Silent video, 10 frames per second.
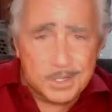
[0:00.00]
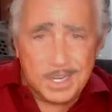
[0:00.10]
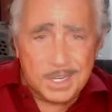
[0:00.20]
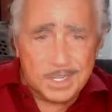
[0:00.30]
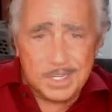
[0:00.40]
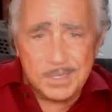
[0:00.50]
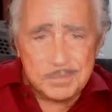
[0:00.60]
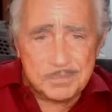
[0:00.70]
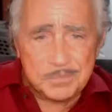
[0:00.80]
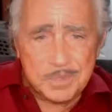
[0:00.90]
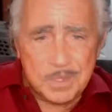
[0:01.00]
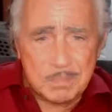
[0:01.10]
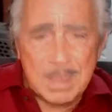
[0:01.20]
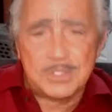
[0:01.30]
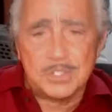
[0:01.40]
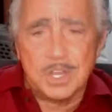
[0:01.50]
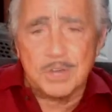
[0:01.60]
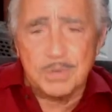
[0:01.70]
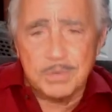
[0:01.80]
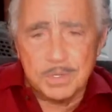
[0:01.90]
Yankee, A Past
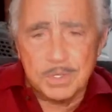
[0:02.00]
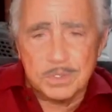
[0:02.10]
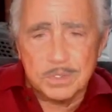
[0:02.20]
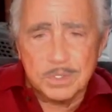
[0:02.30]
Life Revealed,